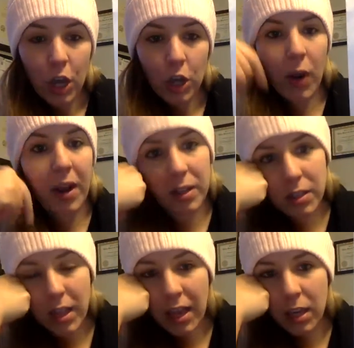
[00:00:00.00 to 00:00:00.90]
you know, I could
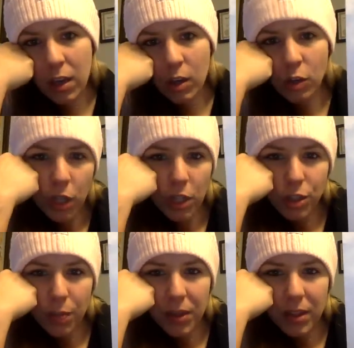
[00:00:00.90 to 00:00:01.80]
say, can you touch
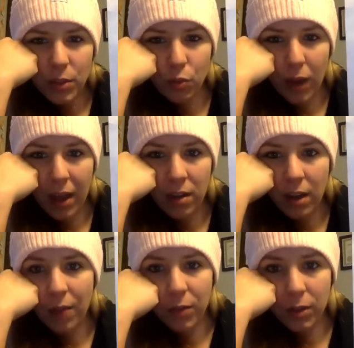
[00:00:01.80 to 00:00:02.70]
something that's red
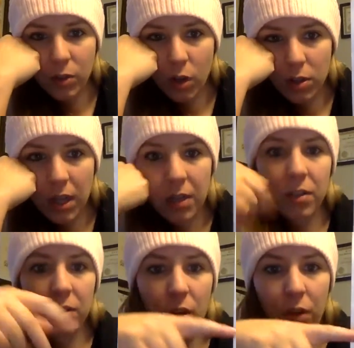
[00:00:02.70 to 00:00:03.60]
after it's all done? And,
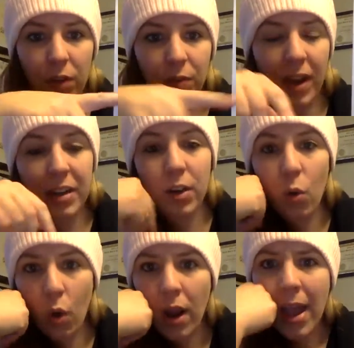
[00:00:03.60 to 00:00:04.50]
you know, they'd find it.
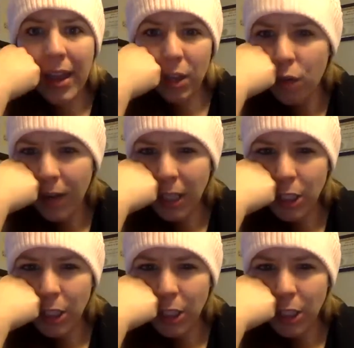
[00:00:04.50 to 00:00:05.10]
Or can you find